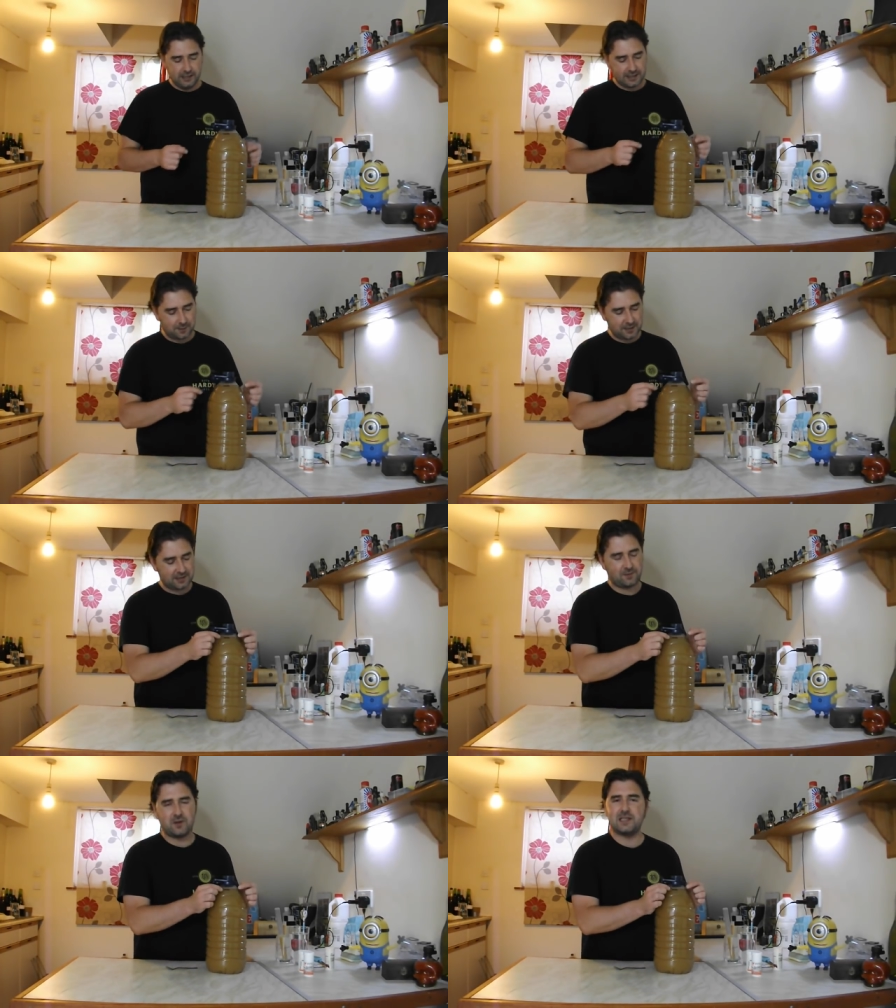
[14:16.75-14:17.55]
Now it
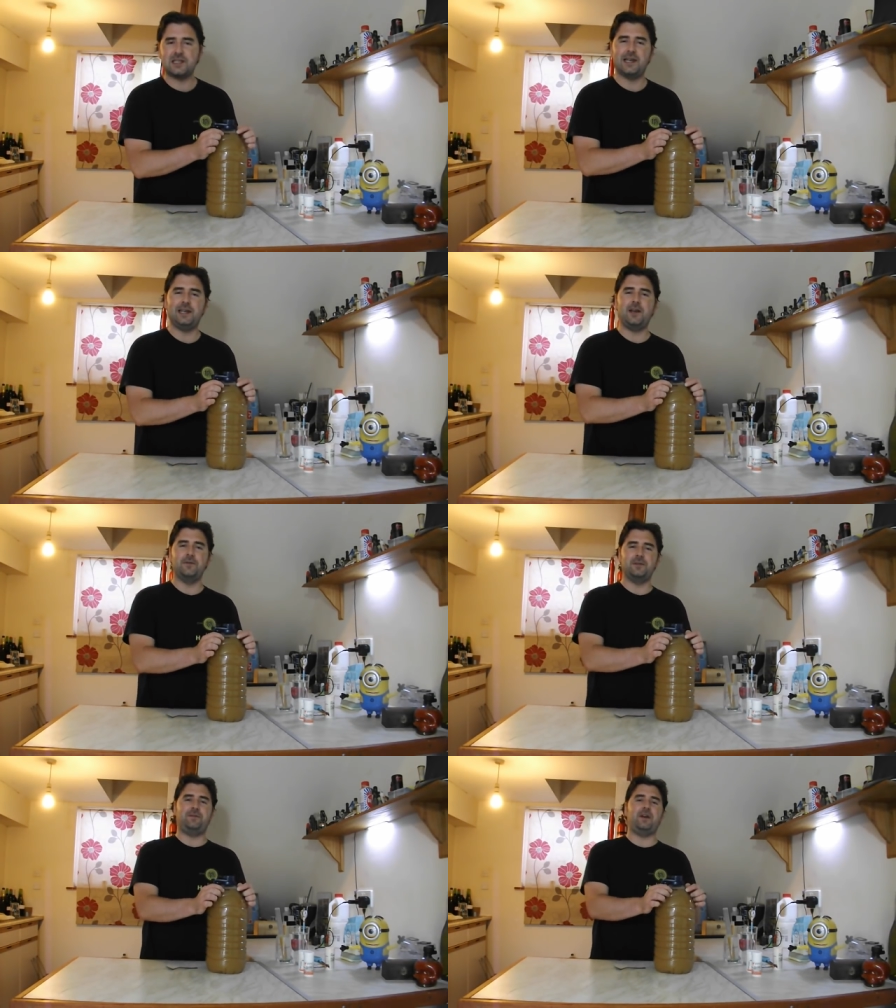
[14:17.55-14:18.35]
is very slightly
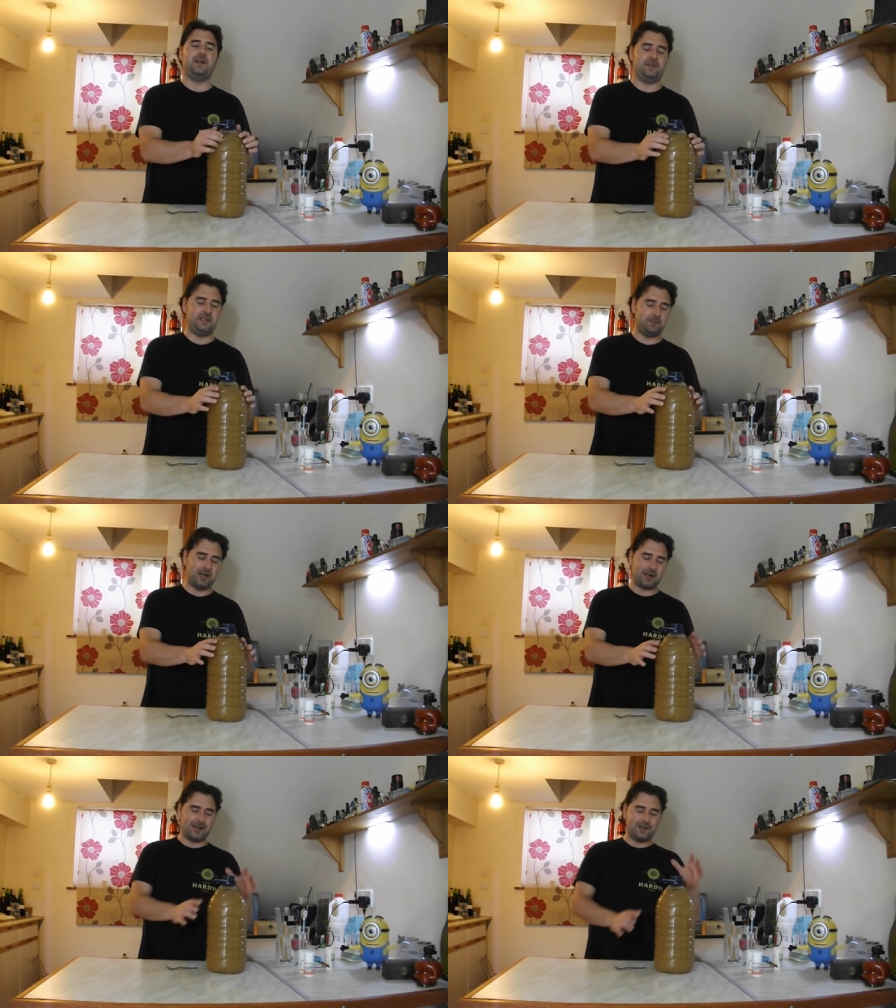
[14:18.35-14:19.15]
over the five litre
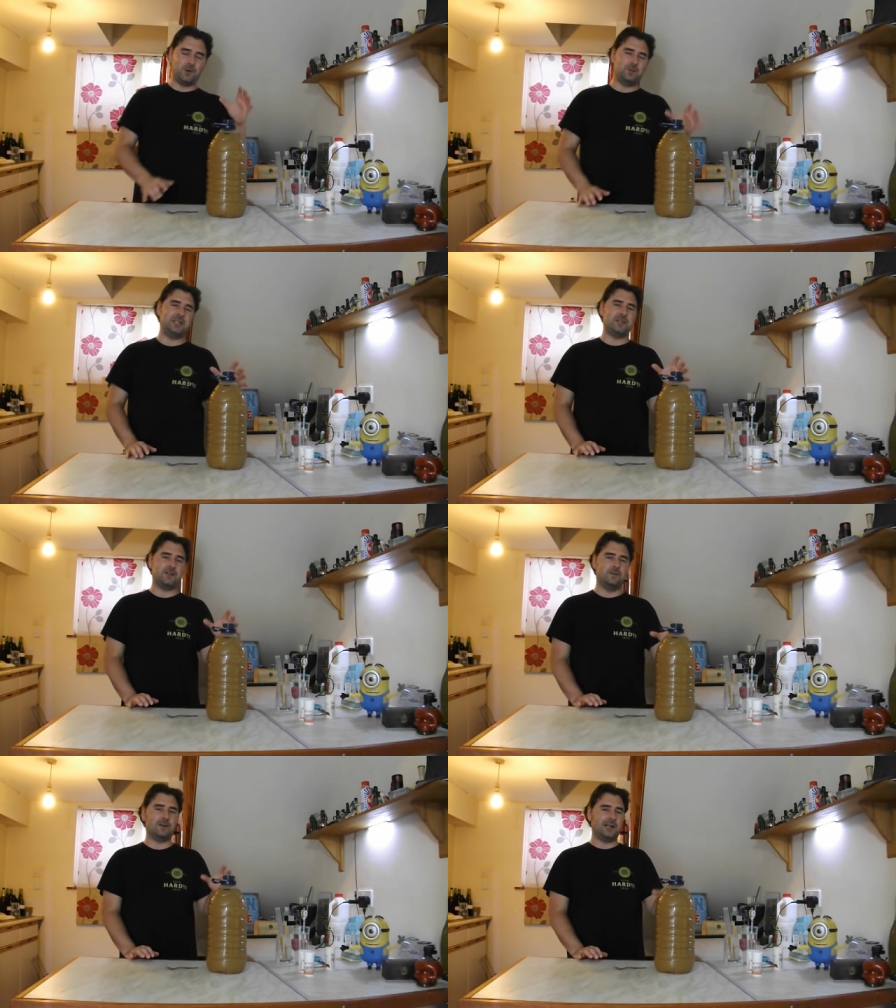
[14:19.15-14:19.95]
mark. I normally
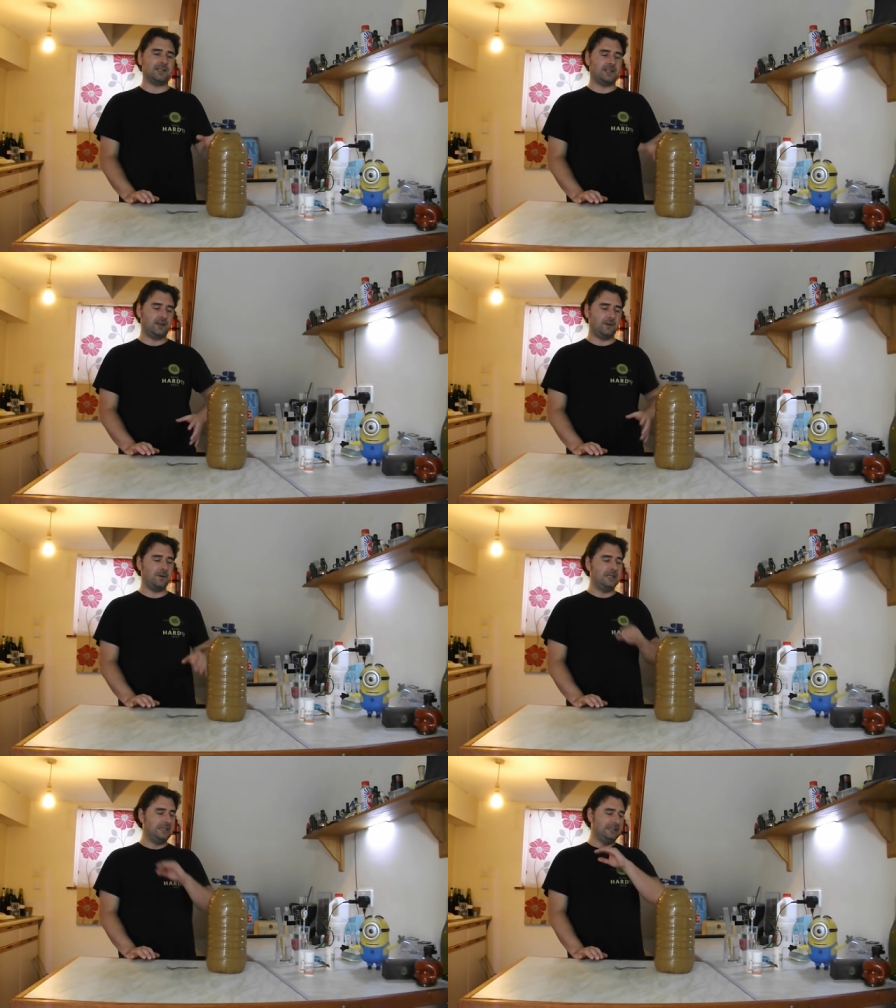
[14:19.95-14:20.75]
don't like to
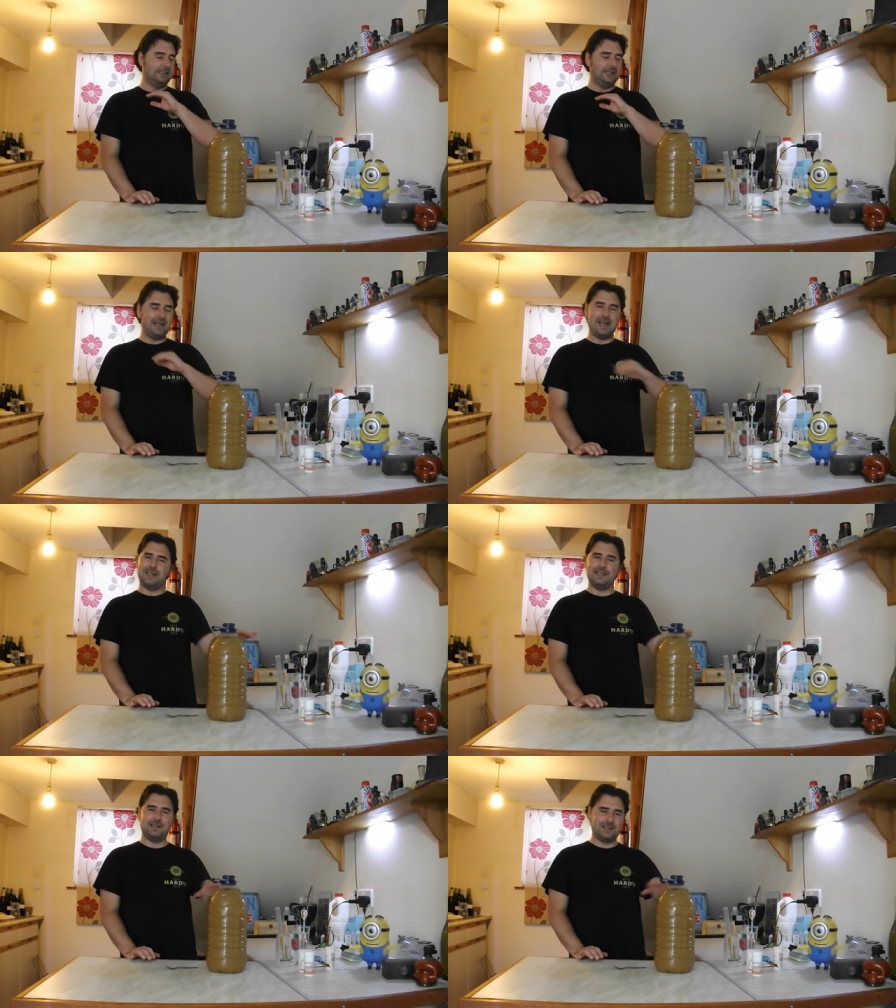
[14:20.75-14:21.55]
go
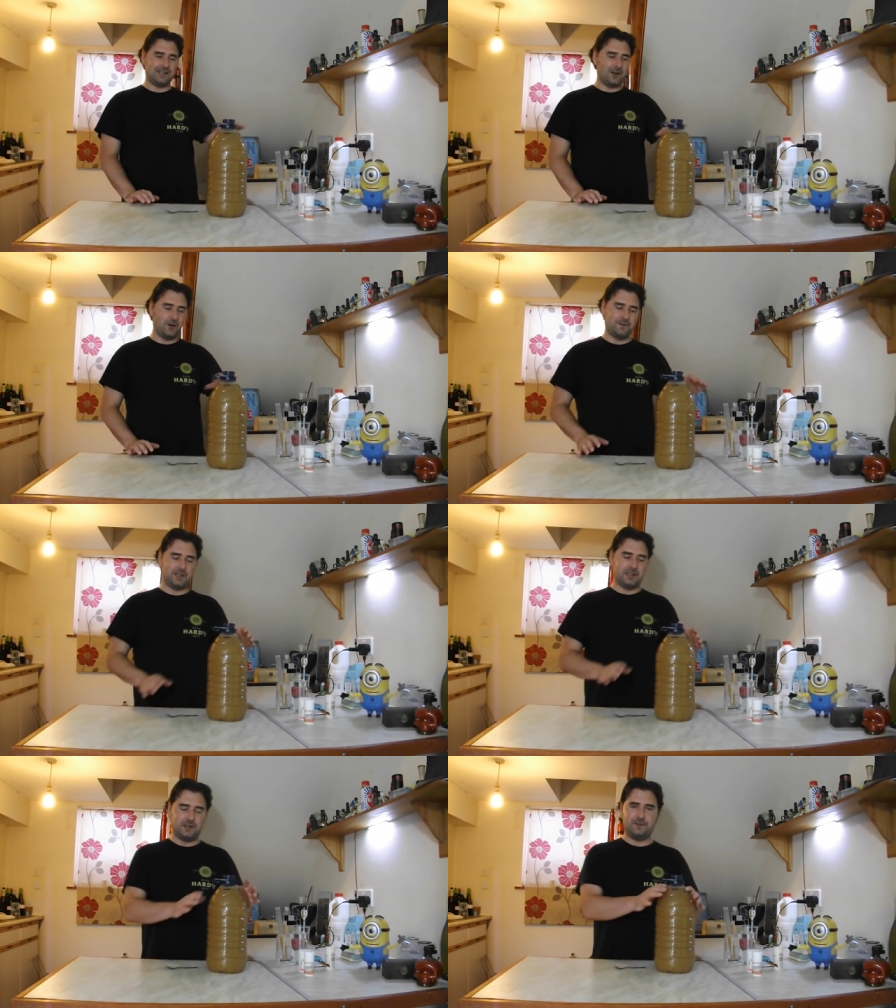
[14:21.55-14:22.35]
anything
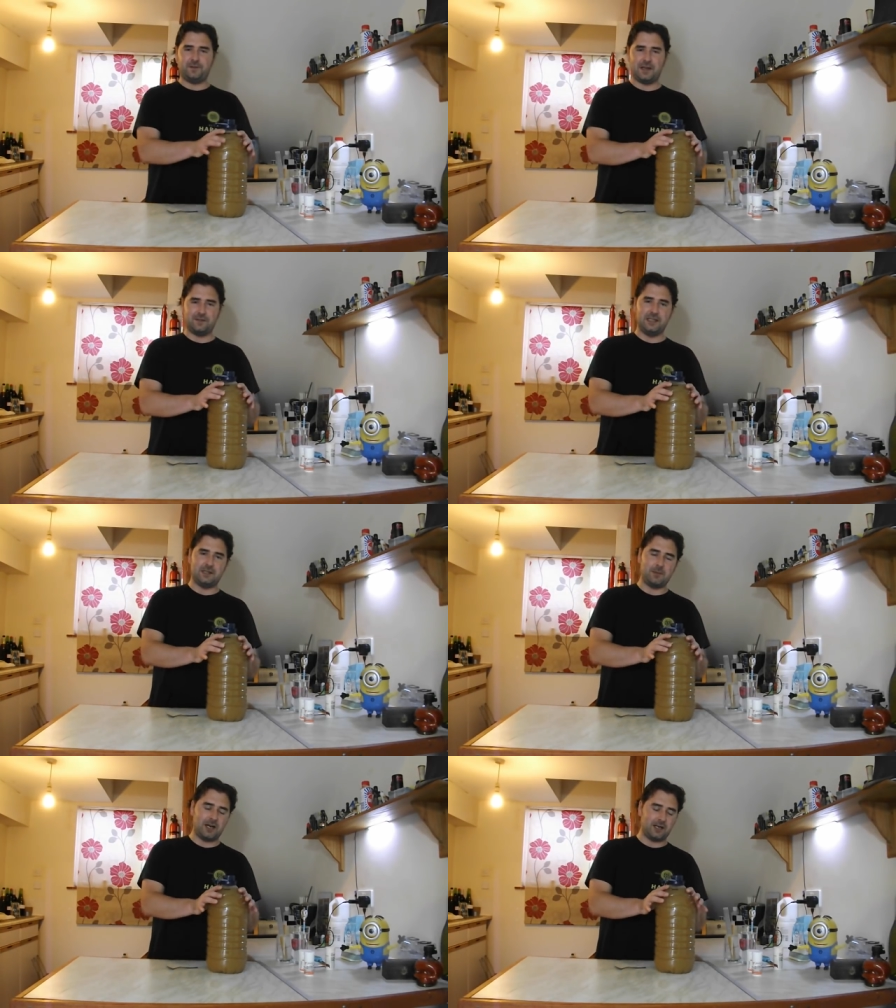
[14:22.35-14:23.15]
over the five
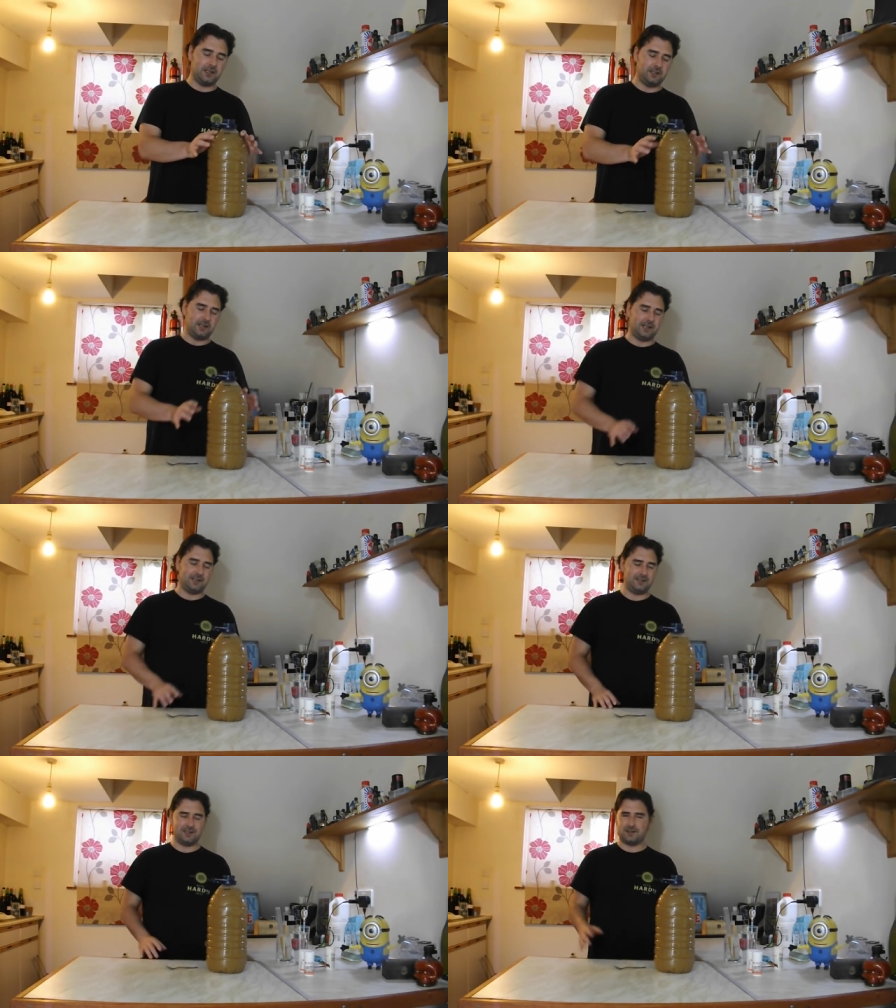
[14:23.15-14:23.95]
litre mark. Uh,
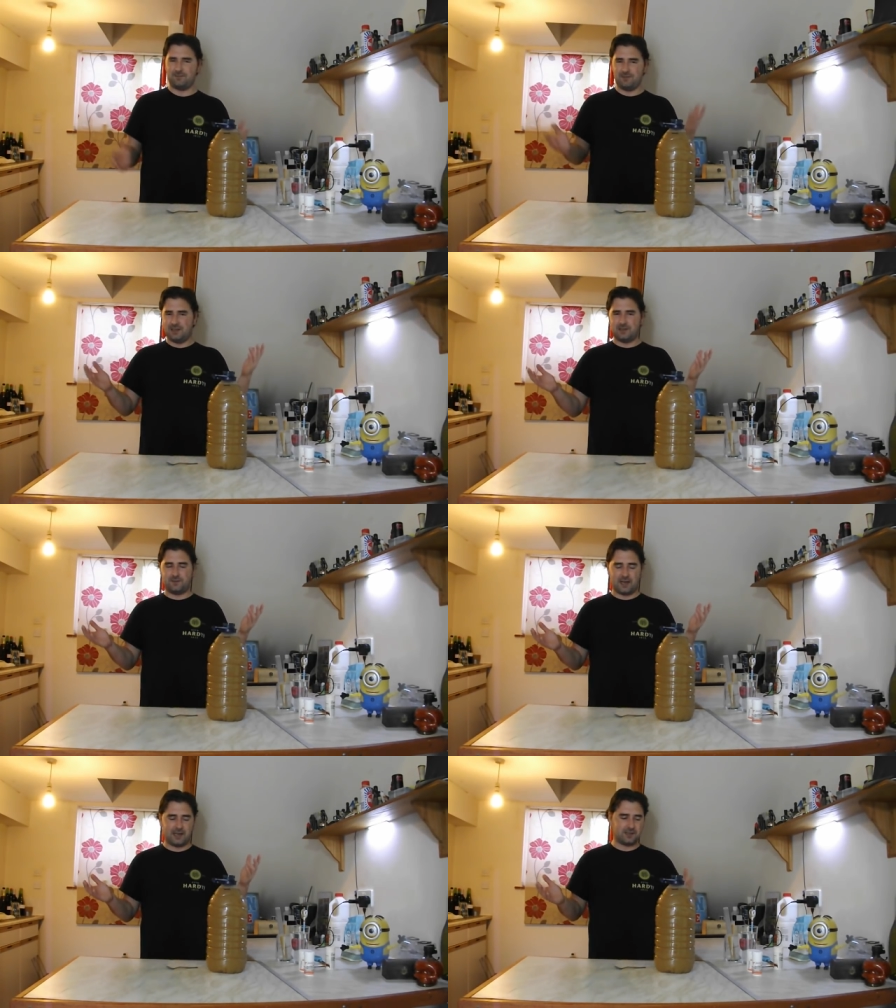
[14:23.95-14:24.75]
just, just
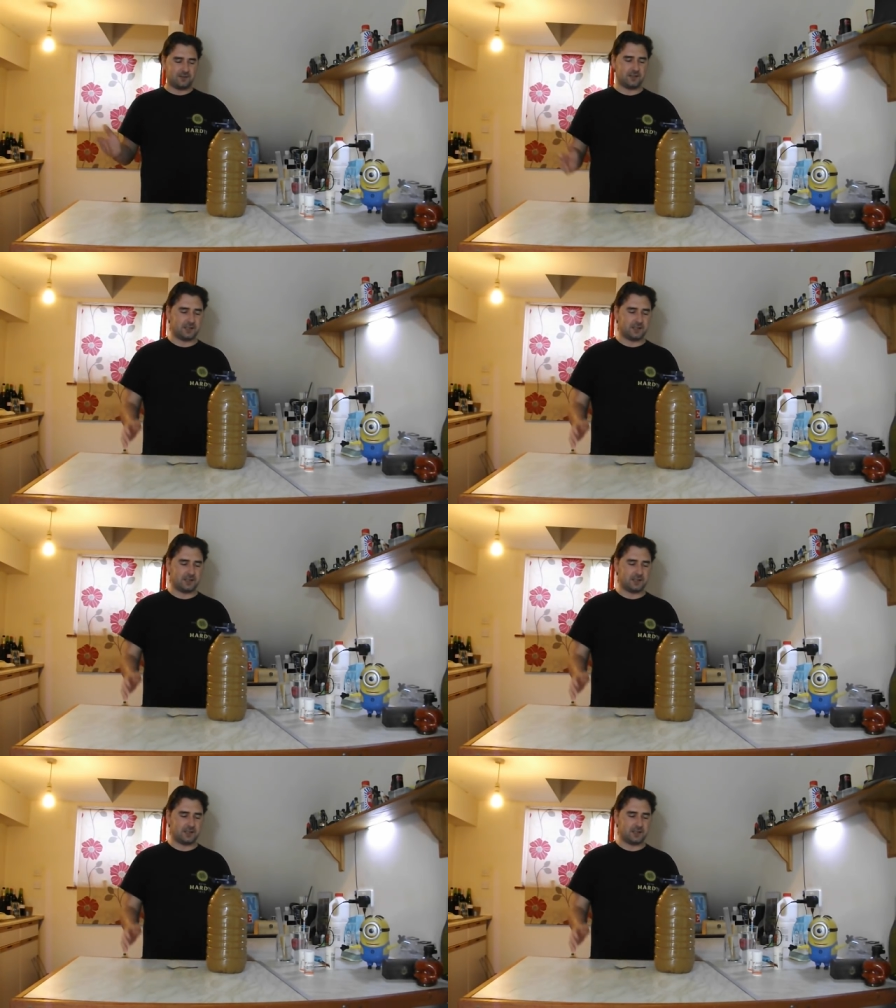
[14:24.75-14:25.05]
for extra